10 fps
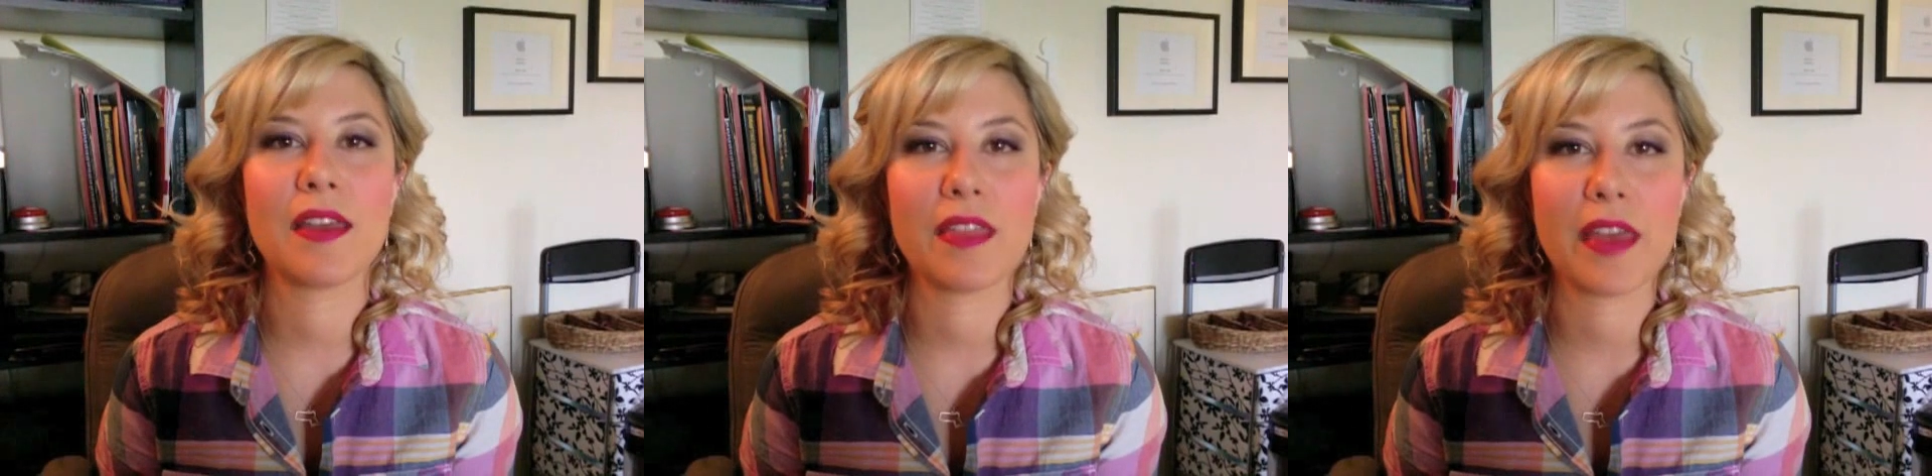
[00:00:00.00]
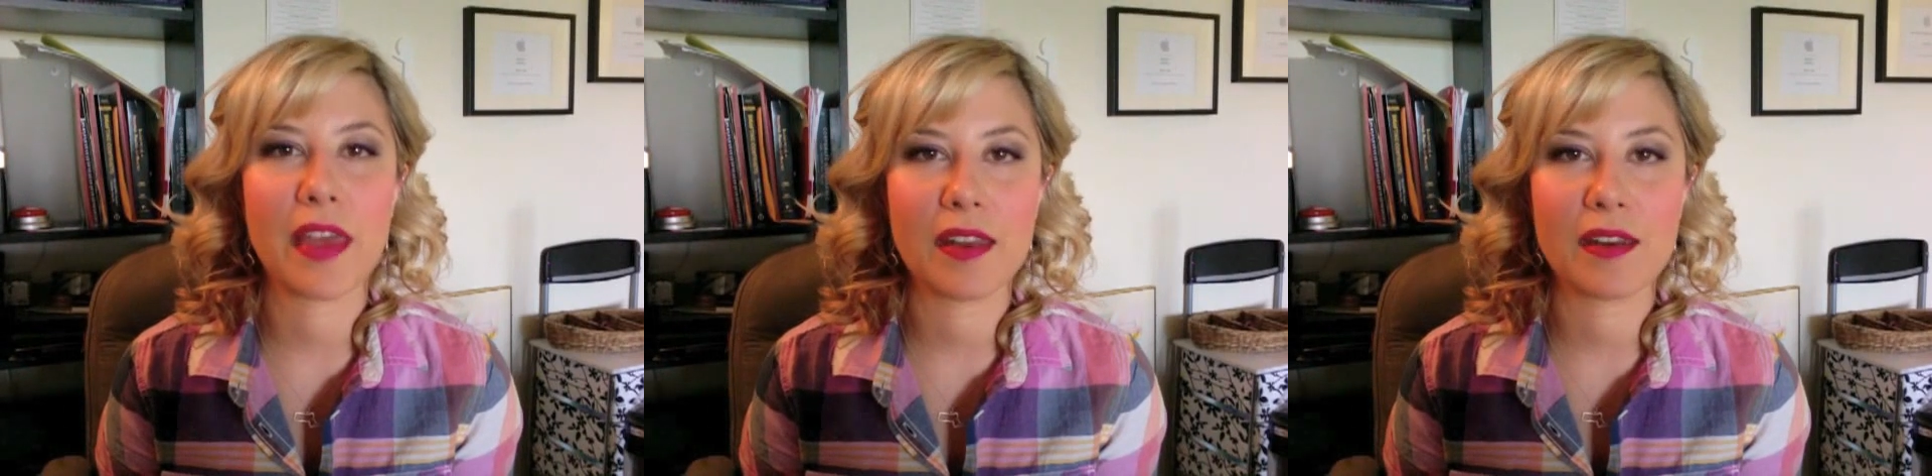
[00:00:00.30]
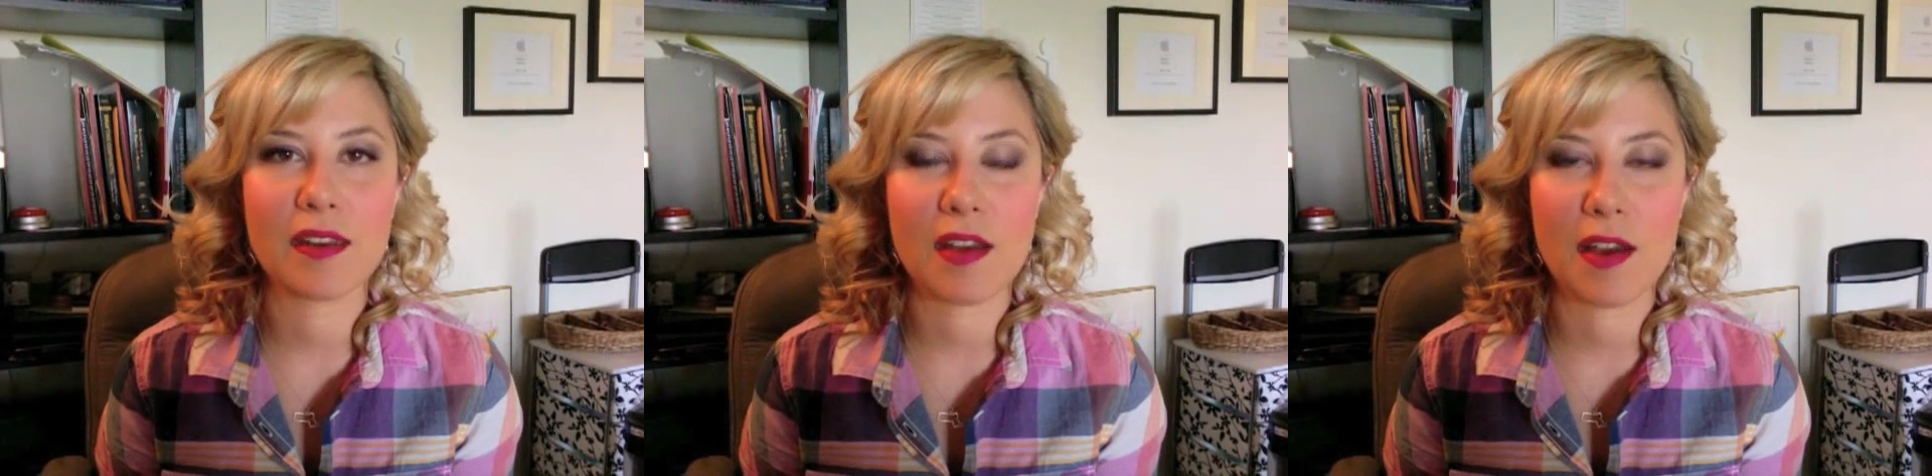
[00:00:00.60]
and
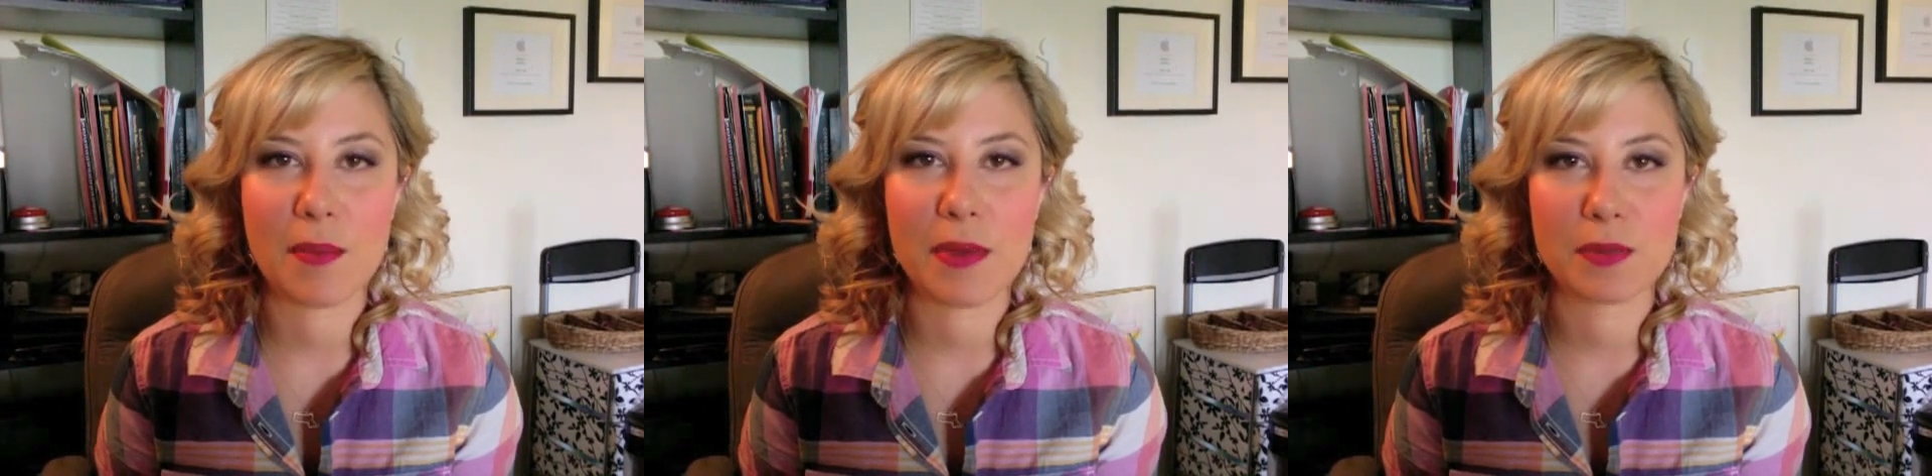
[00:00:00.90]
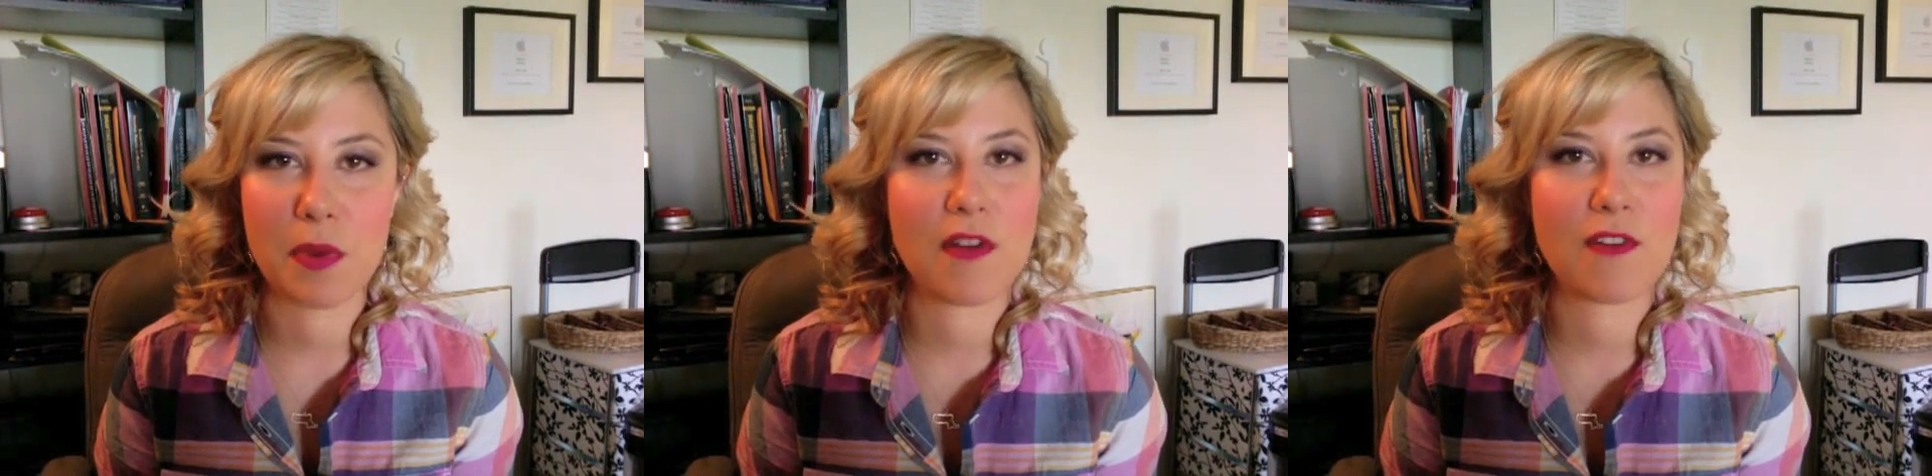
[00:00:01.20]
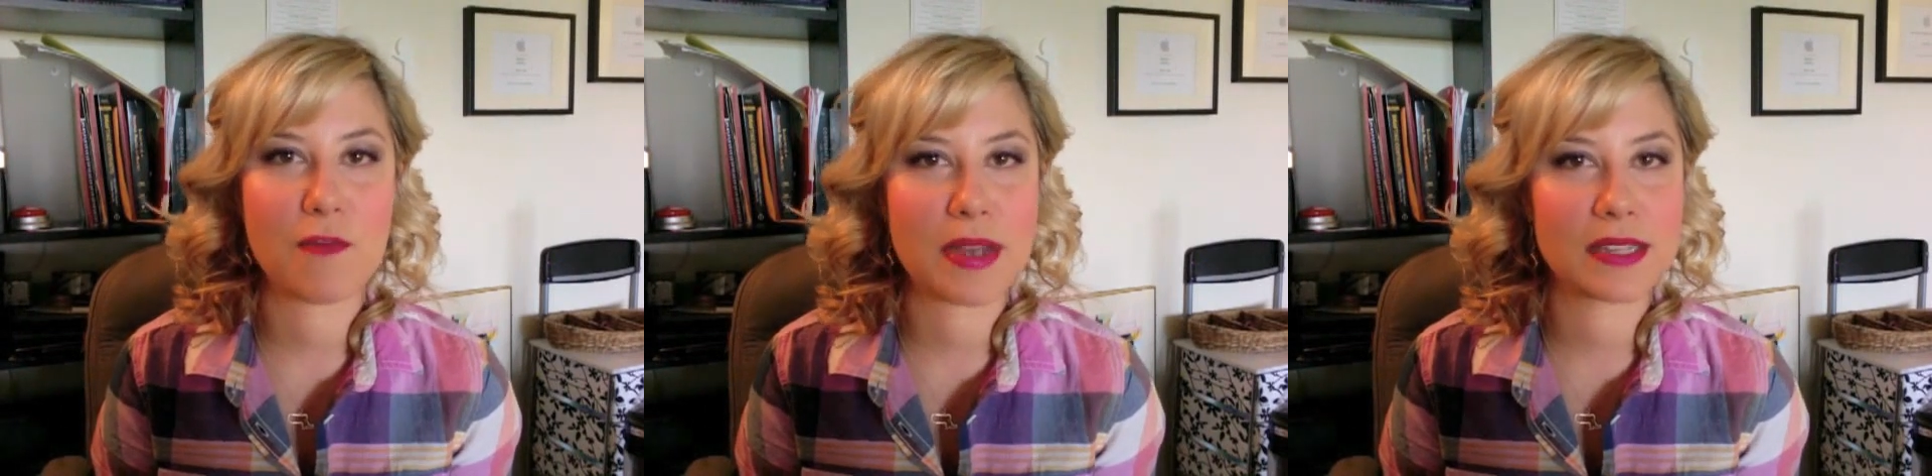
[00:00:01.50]
then as part
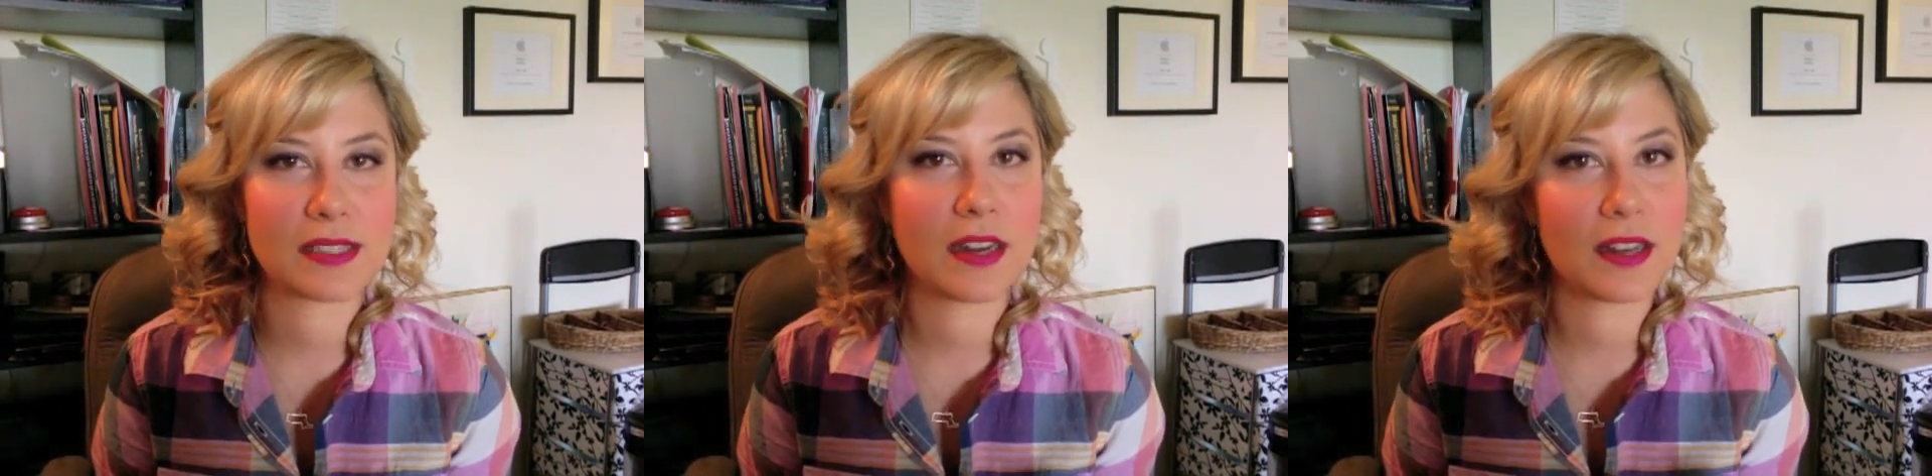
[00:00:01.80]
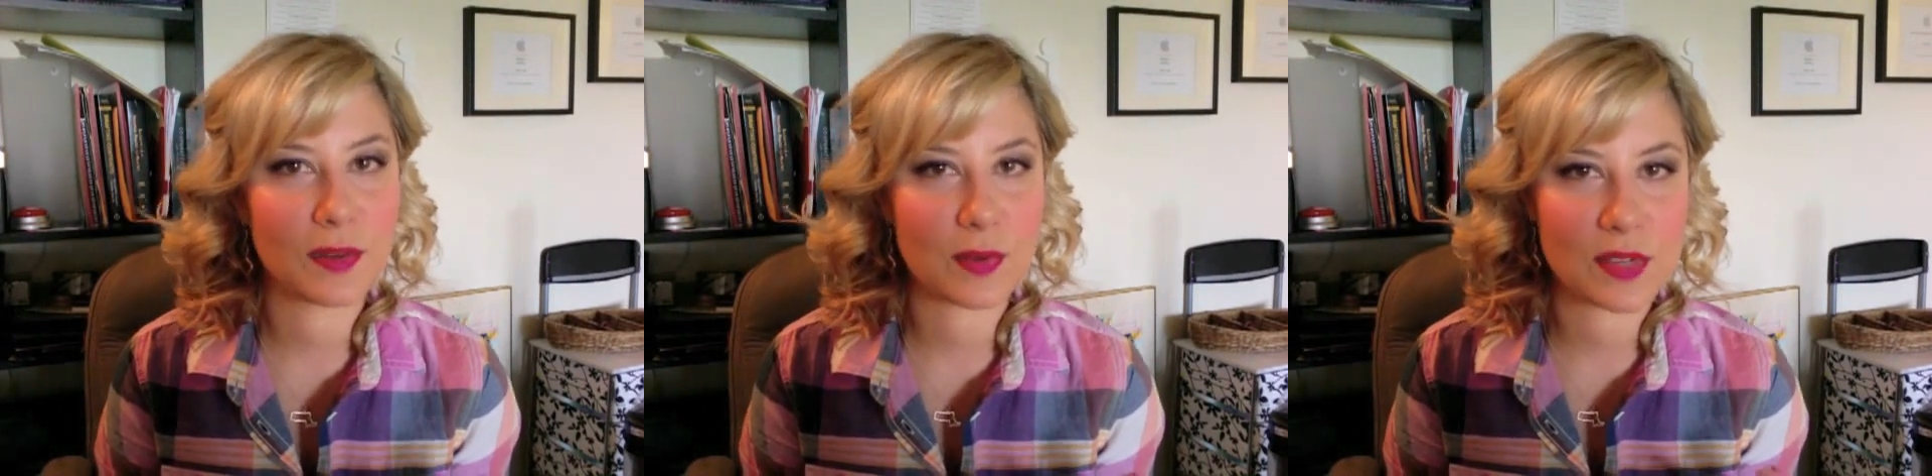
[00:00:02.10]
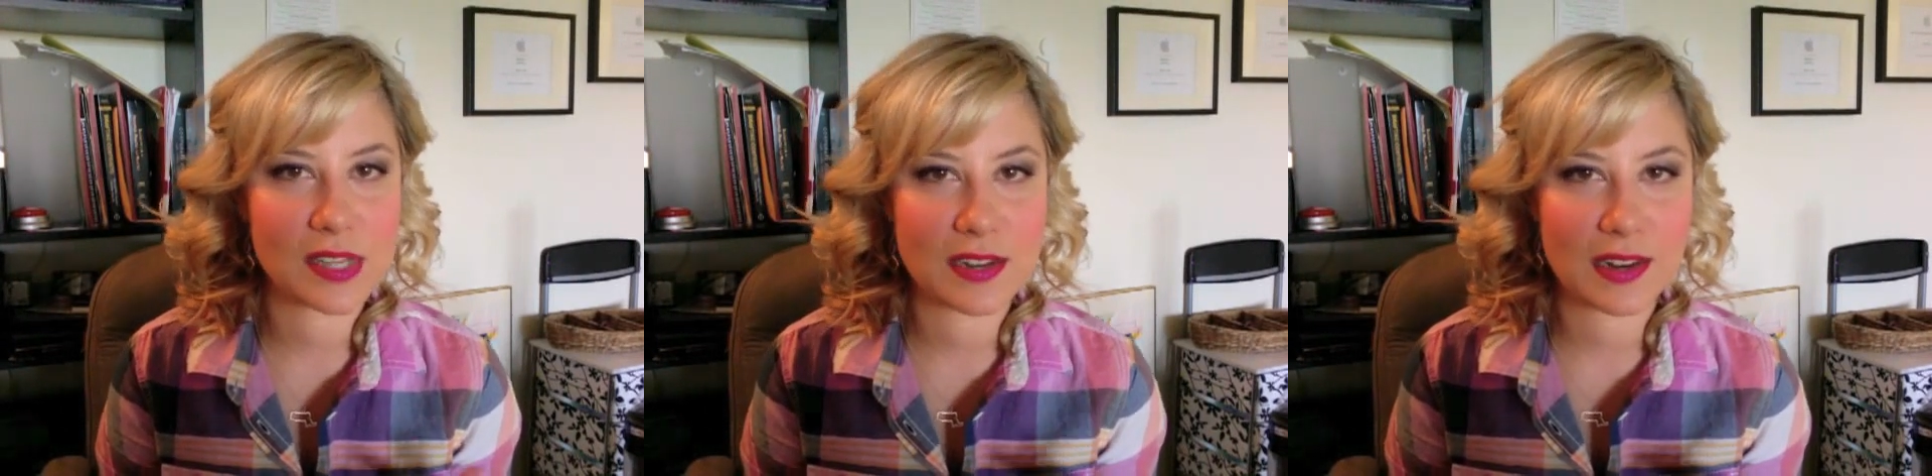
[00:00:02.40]
of my studying routine,